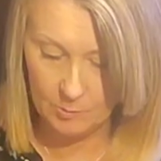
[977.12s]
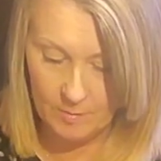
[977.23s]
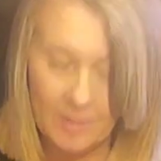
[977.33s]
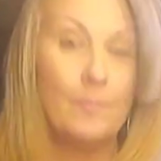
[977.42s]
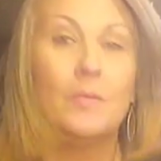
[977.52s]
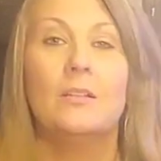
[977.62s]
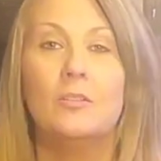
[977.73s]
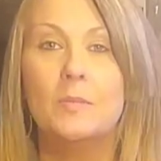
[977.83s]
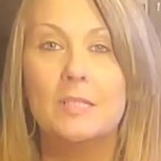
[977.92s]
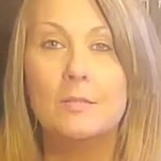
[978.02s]
one might be a
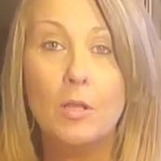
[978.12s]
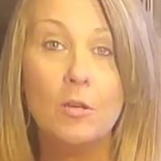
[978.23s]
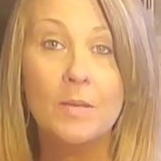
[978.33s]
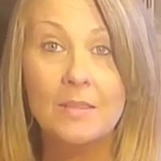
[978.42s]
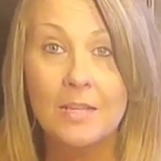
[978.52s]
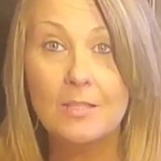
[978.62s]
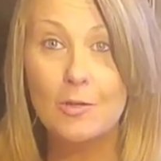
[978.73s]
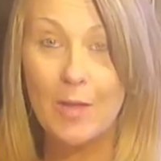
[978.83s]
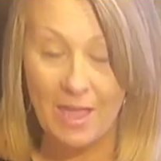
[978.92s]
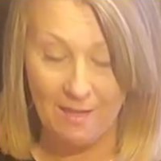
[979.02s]
little bit smaller, but that's
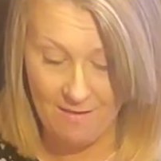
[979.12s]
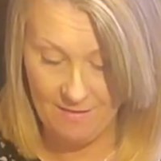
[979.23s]
okay.